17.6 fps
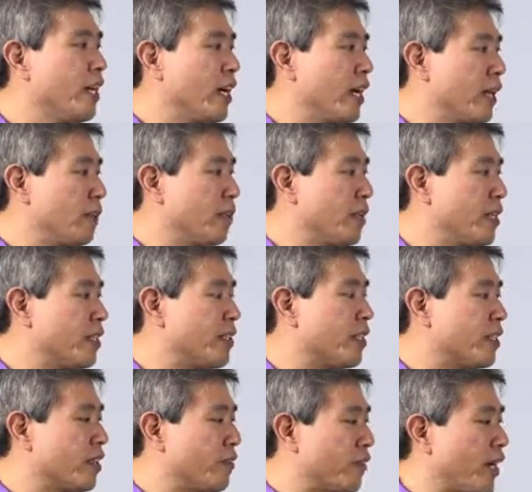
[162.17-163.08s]
it means the
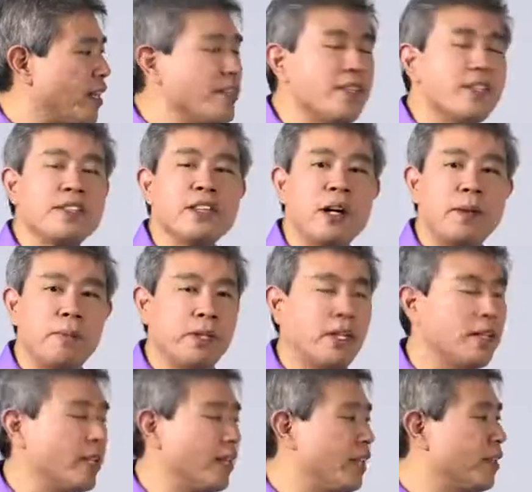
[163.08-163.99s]
device is not
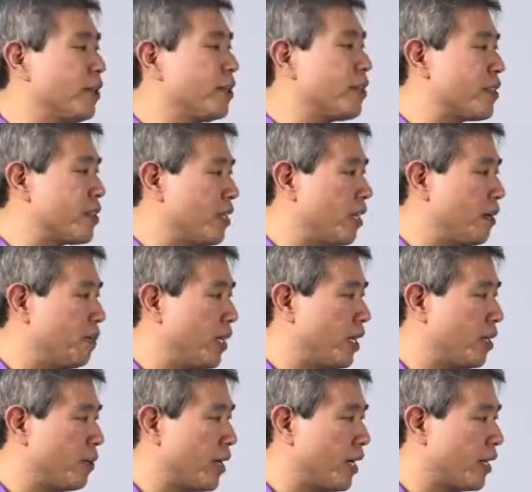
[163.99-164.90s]
plugged in or is not
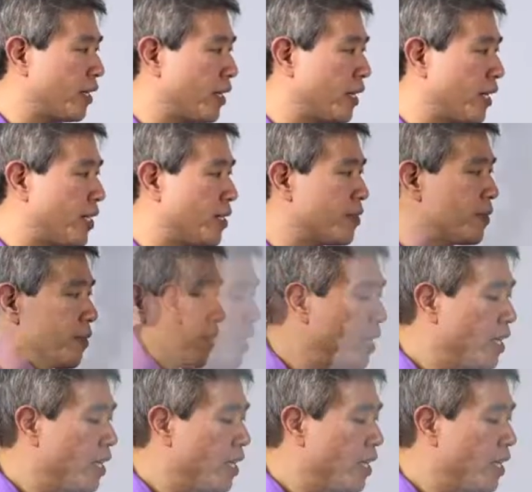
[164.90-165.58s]
being recognized.